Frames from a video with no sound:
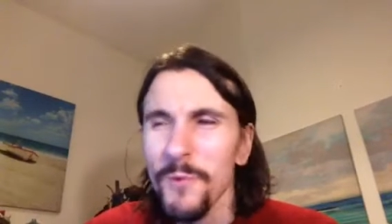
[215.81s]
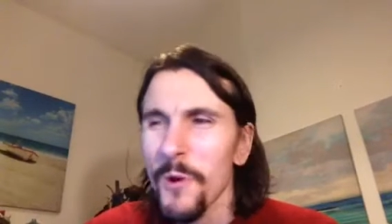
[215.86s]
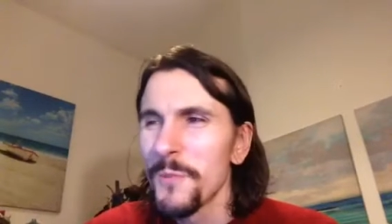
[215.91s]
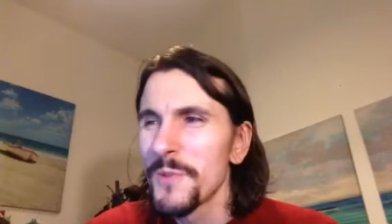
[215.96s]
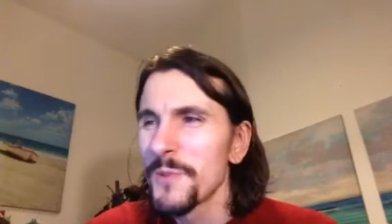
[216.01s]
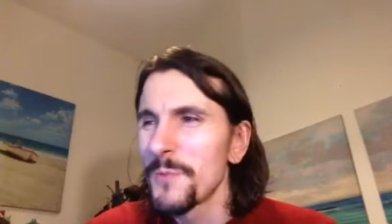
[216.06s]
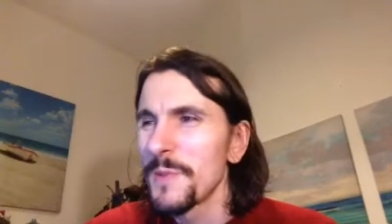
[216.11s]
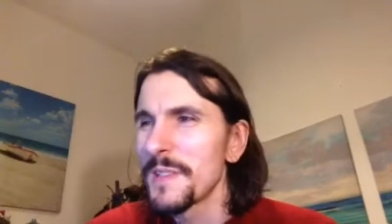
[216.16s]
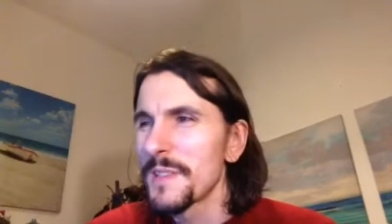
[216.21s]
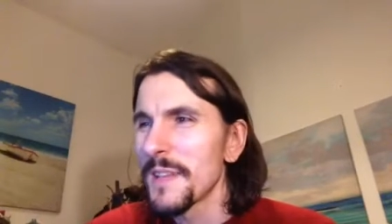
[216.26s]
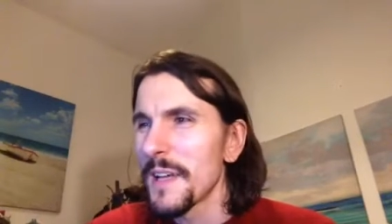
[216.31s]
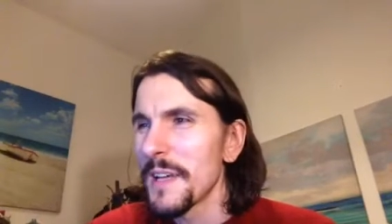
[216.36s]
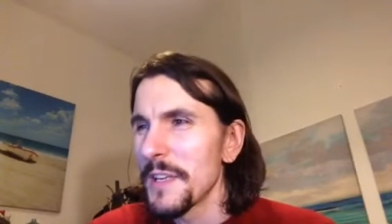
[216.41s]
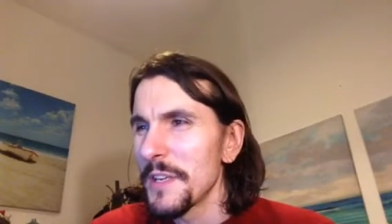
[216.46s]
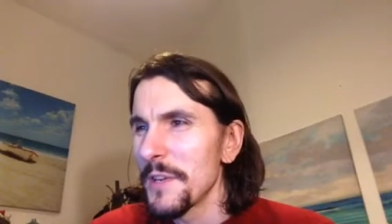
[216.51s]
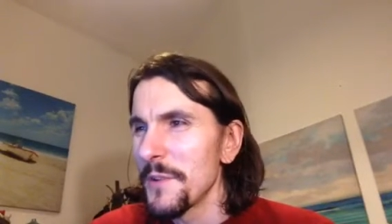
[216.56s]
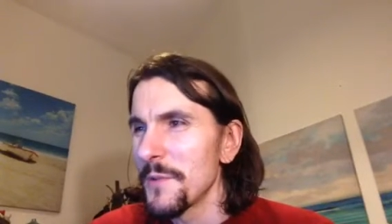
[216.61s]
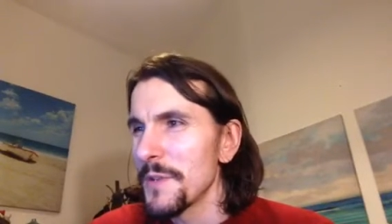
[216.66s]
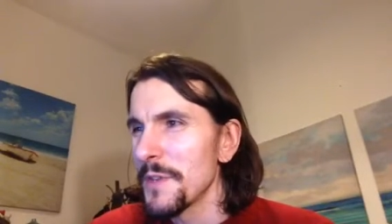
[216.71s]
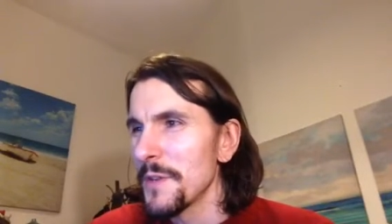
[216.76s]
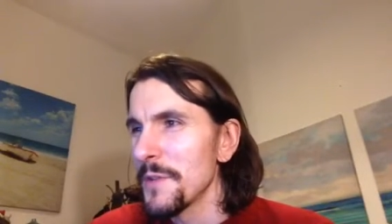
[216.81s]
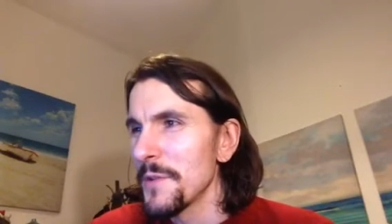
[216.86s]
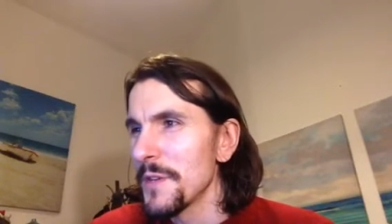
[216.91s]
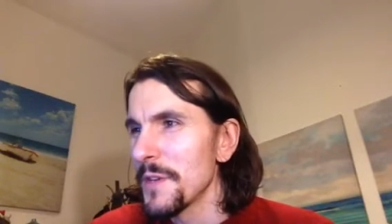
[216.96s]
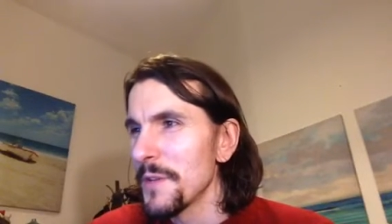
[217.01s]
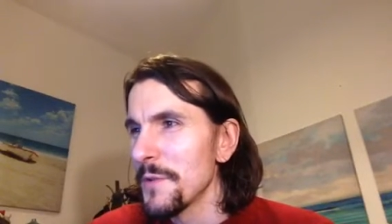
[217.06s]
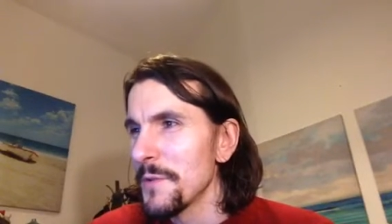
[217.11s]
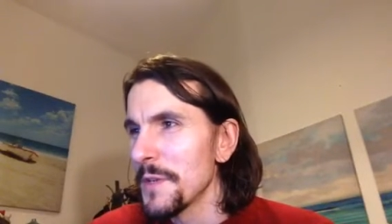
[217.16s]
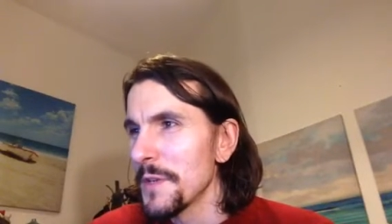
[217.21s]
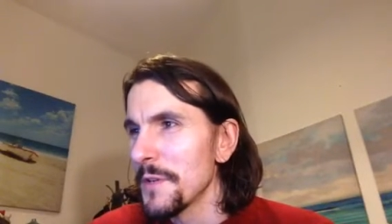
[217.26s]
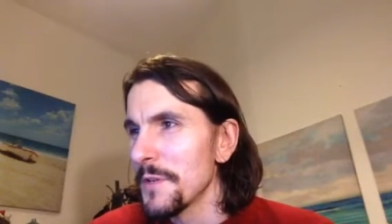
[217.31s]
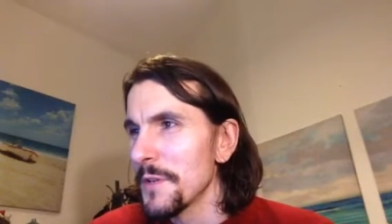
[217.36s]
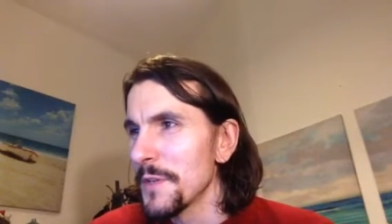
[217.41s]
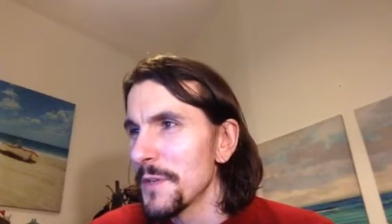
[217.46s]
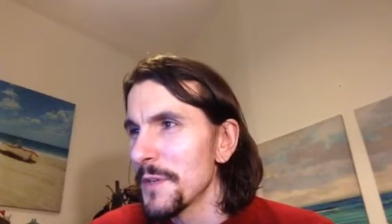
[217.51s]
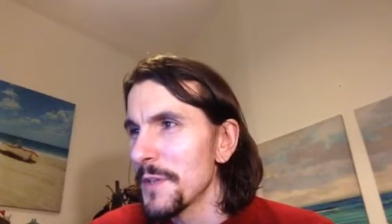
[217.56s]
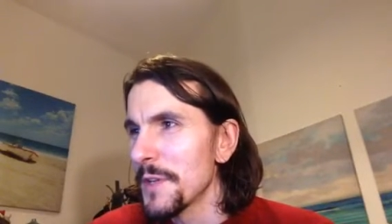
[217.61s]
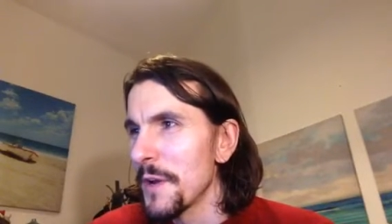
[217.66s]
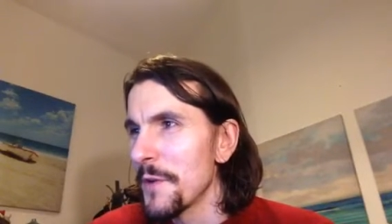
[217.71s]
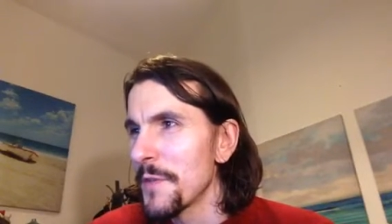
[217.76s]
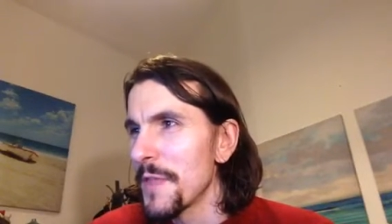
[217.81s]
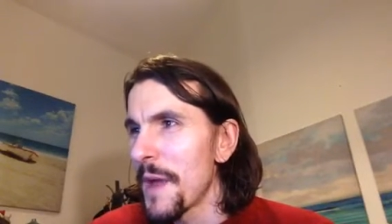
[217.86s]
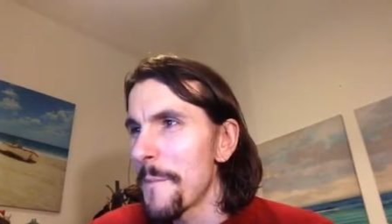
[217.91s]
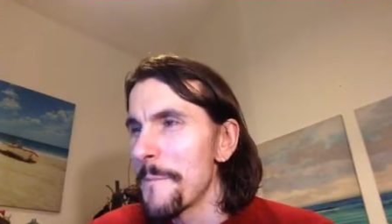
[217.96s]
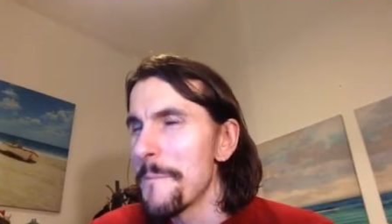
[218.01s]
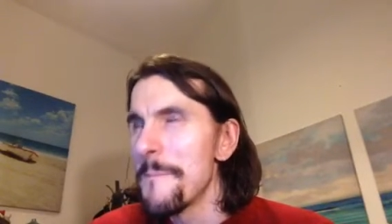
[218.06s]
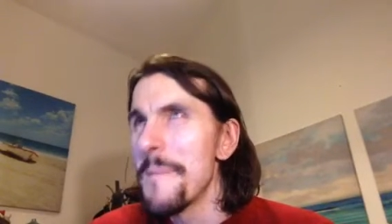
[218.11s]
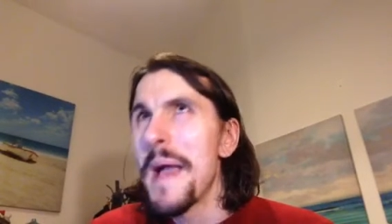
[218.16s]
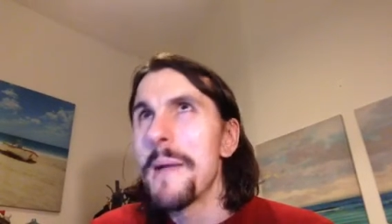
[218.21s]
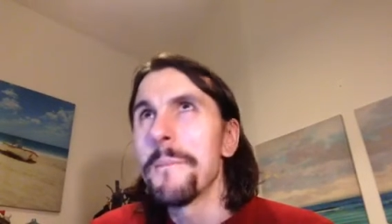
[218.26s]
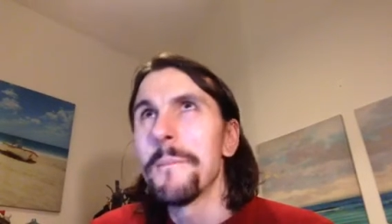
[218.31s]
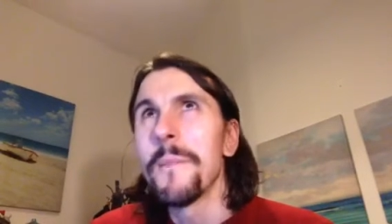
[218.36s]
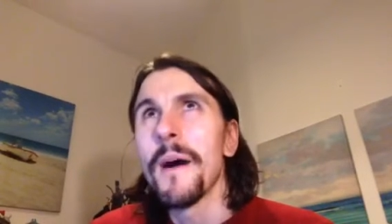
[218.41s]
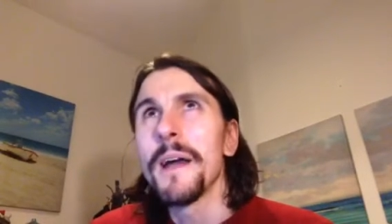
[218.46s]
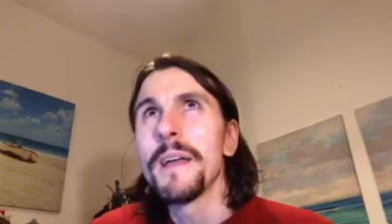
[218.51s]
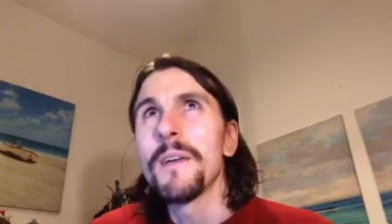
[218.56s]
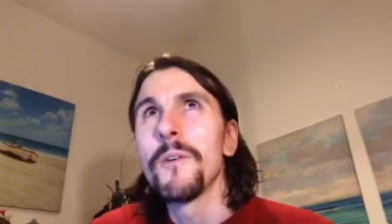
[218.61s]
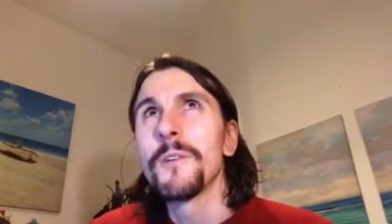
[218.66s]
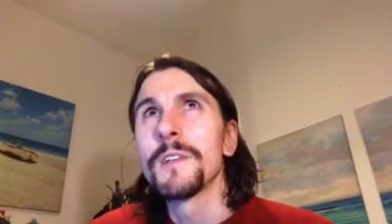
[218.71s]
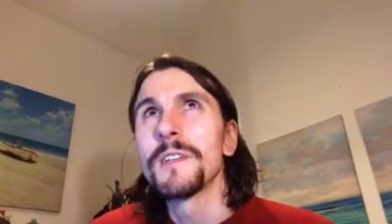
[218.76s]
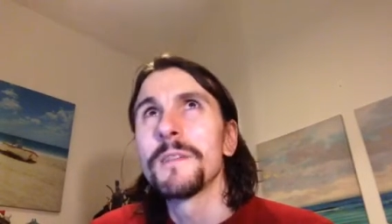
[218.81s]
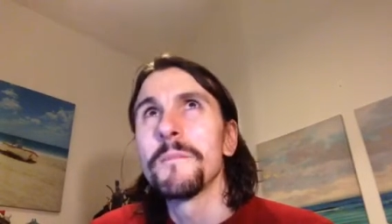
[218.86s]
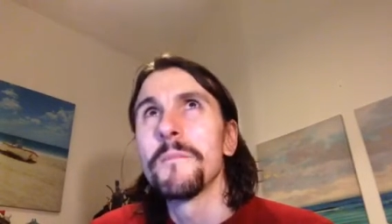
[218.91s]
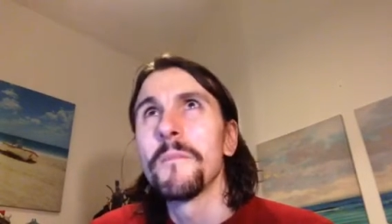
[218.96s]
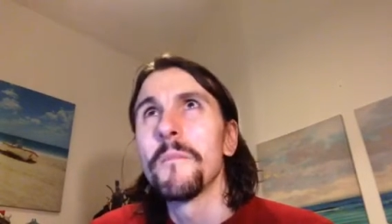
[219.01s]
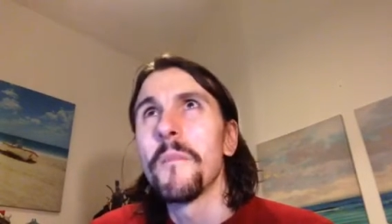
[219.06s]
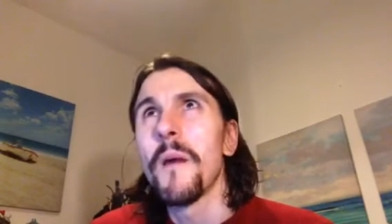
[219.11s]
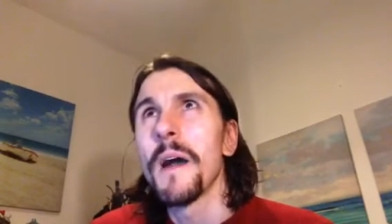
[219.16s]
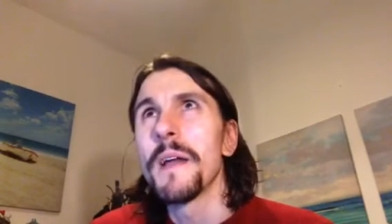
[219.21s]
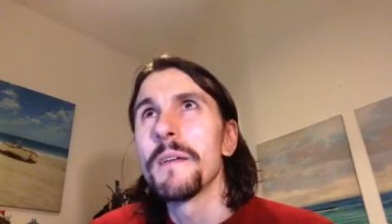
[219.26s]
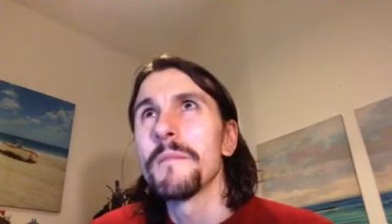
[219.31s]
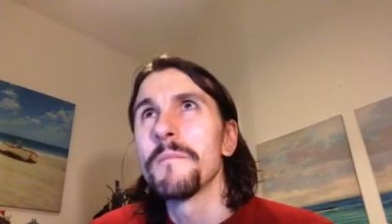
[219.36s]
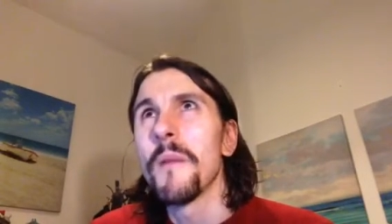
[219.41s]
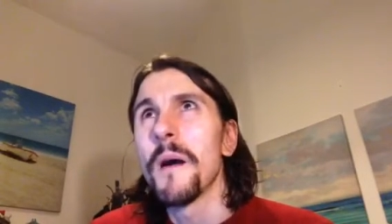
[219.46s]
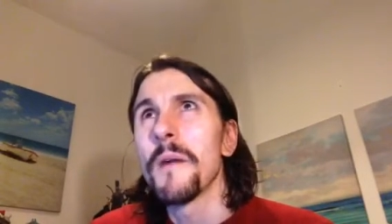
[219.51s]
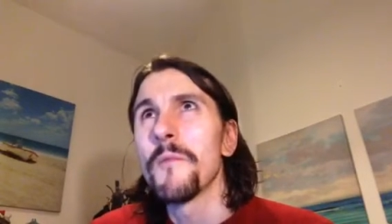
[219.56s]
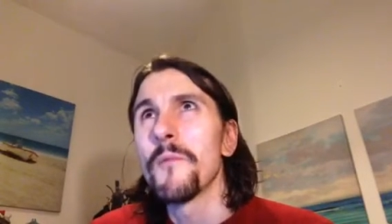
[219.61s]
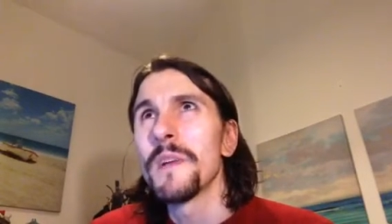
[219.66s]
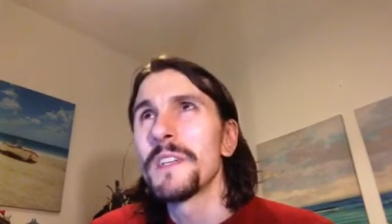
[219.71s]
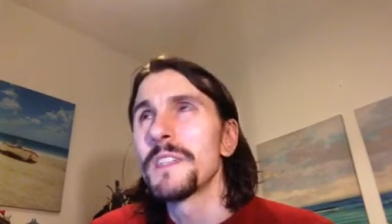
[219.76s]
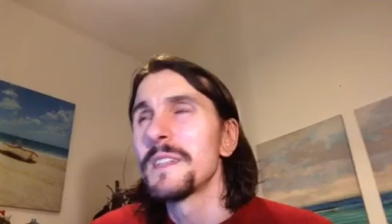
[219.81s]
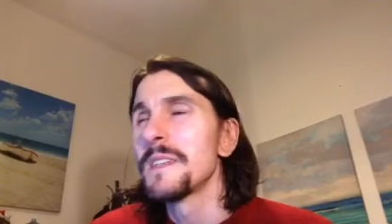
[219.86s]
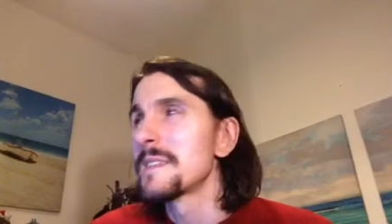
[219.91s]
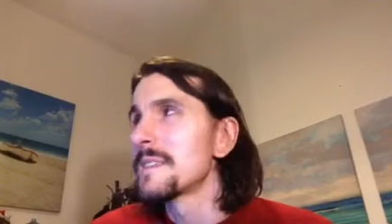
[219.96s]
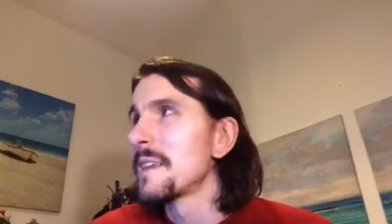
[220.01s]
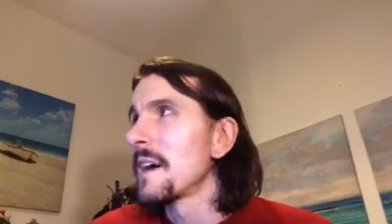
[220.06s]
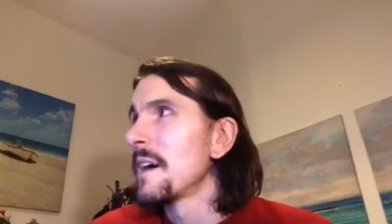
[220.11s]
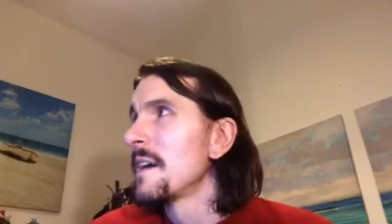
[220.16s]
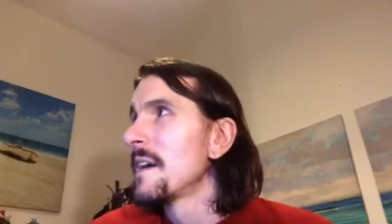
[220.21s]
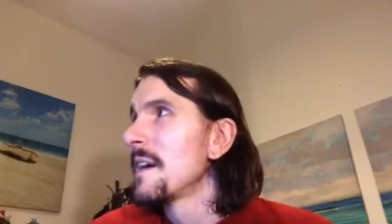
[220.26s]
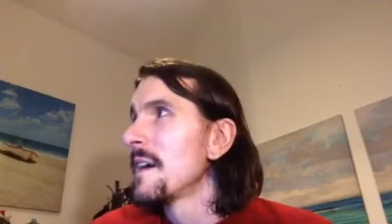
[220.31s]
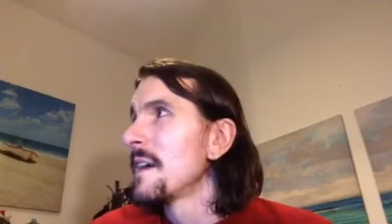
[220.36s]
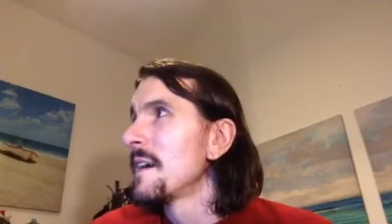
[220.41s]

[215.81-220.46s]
What would we say? You, you, you, you, you know, that met my, my, my wishes, that